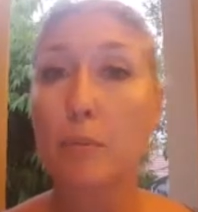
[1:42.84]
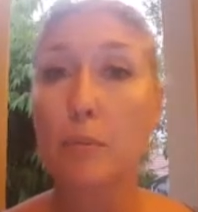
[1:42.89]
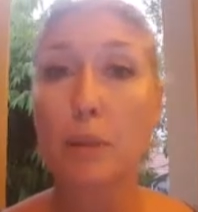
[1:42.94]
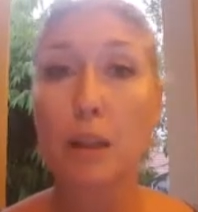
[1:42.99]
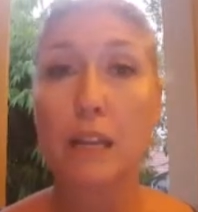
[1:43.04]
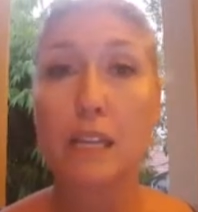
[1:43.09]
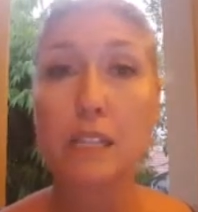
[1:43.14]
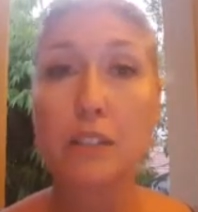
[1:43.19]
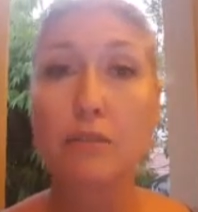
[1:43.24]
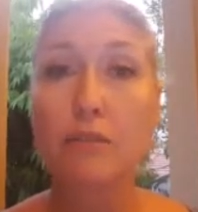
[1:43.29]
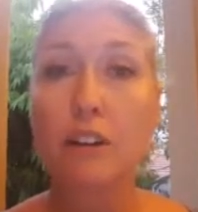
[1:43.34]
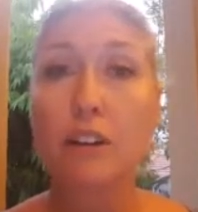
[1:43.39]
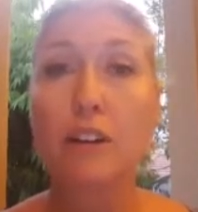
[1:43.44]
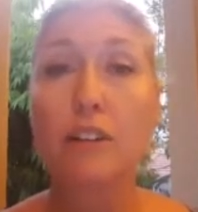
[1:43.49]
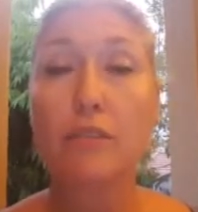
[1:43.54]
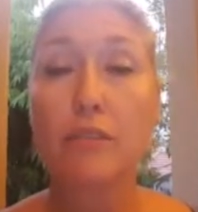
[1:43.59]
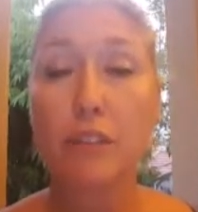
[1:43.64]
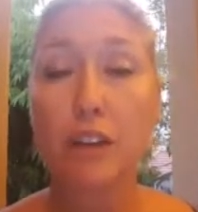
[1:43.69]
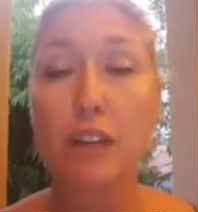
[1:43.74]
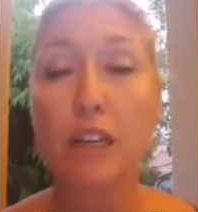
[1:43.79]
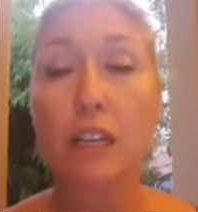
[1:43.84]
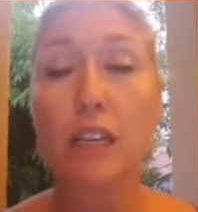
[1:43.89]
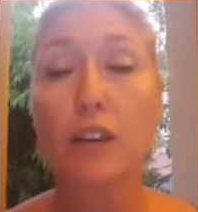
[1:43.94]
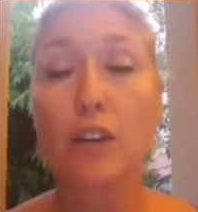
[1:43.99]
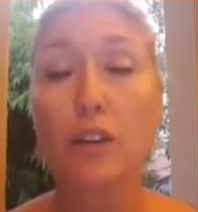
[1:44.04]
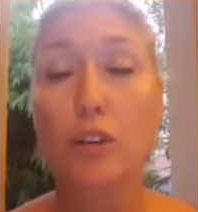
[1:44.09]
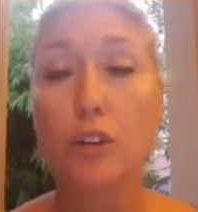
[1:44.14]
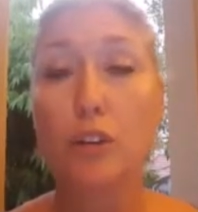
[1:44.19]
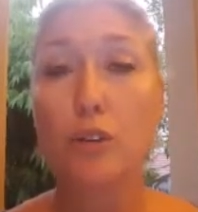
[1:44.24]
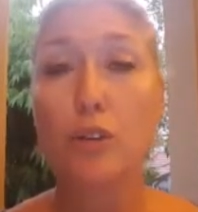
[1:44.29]
plays a very, very
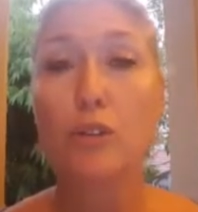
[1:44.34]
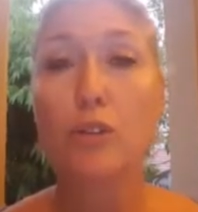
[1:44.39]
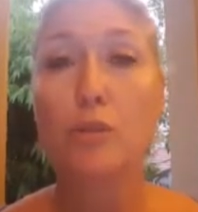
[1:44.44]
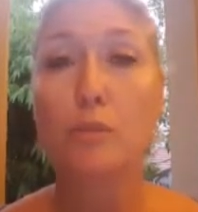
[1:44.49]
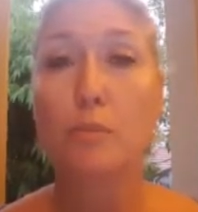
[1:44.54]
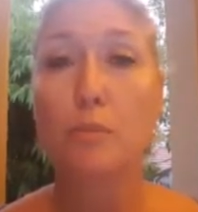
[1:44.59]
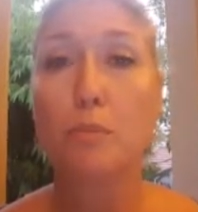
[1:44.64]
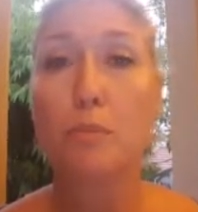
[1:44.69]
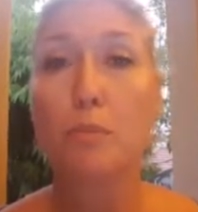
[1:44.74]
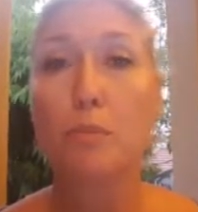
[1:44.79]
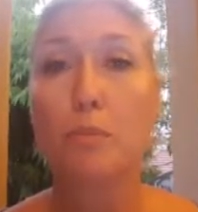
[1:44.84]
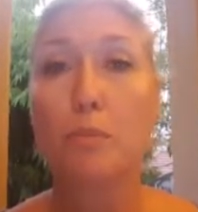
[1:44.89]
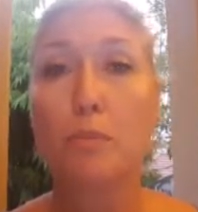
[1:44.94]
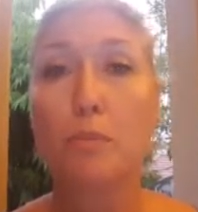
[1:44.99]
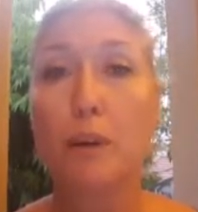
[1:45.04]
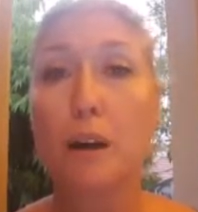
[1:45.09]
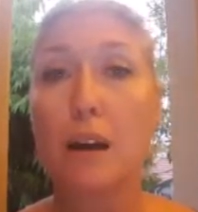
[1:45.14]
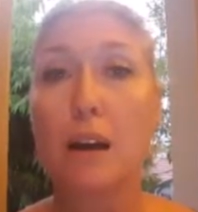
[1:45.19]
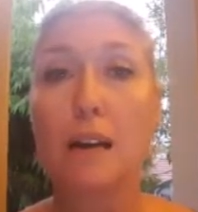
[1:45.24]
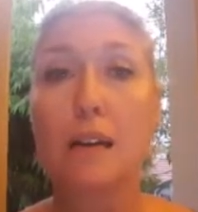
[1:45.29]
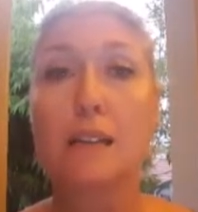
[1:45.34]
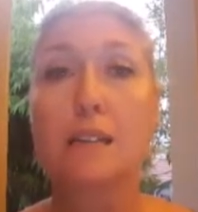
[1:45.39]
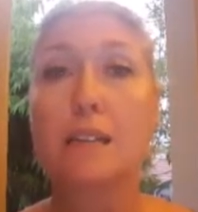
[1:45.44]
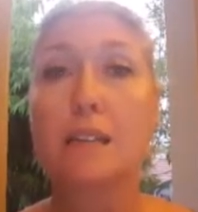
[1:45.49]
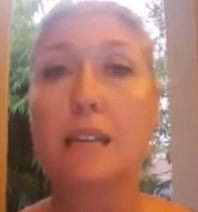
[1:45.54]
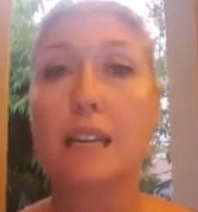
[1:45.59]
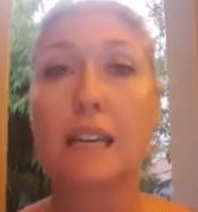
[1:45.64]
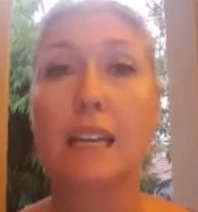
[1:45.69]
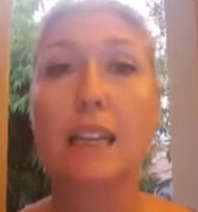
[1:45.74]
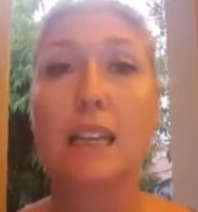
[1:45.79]
huge
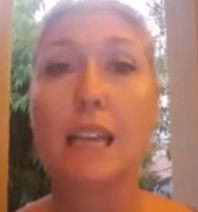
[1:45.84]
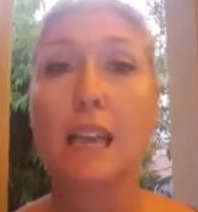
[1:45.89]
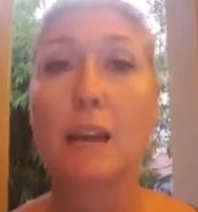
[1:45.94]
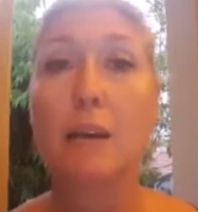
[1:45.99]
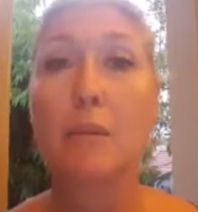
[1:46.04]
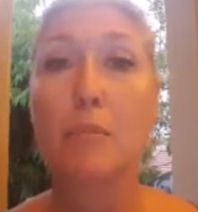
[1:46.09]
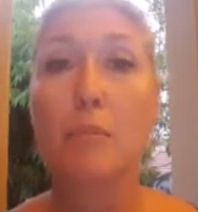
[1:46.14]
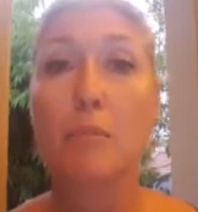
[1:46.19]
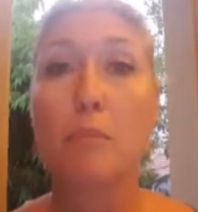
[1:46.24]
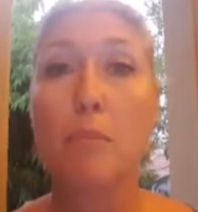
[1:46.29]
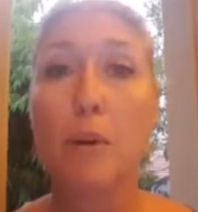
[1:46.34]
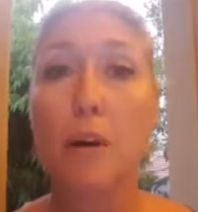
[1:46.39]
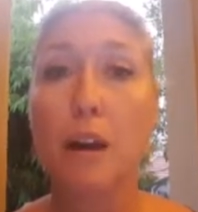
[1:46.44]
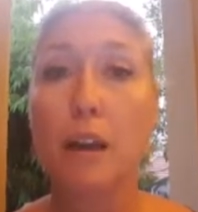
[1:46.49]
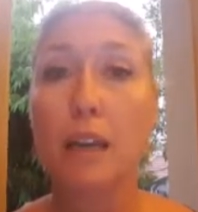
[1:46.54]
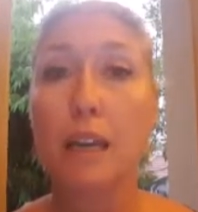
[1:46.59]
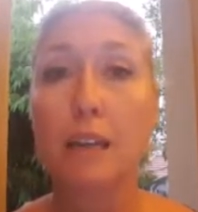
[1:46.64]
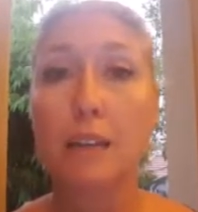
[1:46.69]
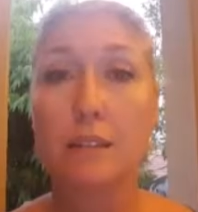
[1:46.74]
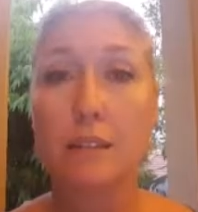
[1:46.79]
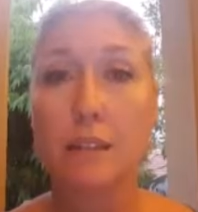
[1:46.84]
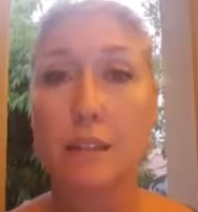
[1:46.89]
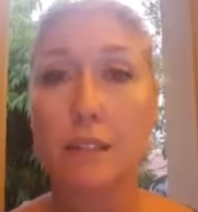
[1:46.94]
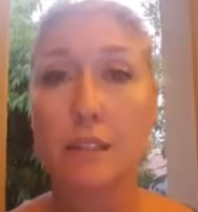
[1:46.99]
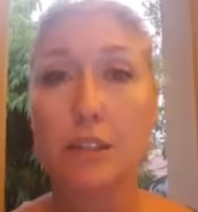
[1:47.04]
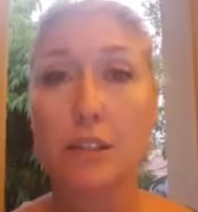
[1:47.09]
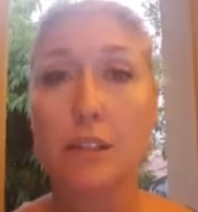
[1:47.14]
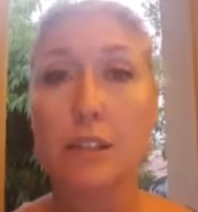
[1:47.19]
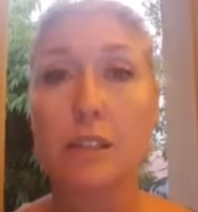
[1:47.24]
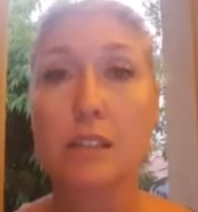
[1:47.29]
part in their buying
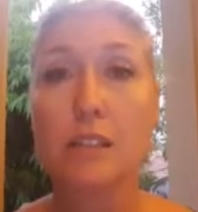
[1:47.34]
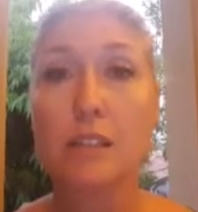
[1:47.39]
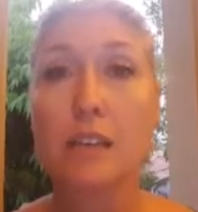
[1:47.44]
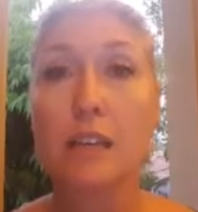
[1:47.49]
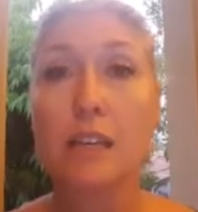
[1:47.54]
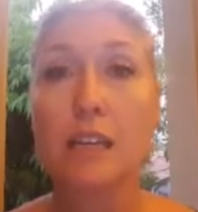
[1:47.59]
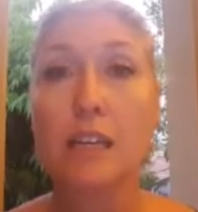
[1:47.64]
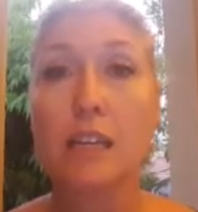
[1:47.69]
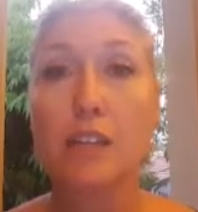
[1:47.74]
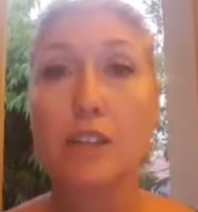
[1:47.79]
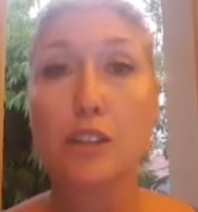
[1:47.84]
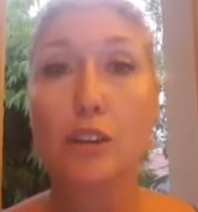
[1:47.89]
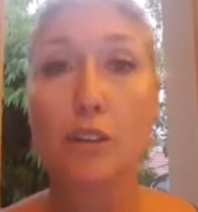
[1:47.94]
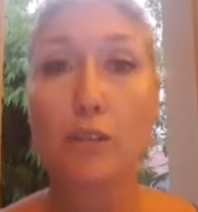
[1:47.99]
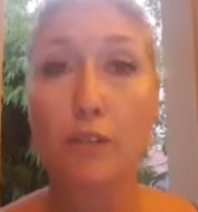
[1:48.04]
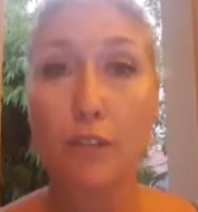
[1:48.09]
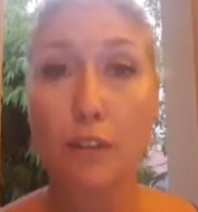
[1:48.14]
decisions. So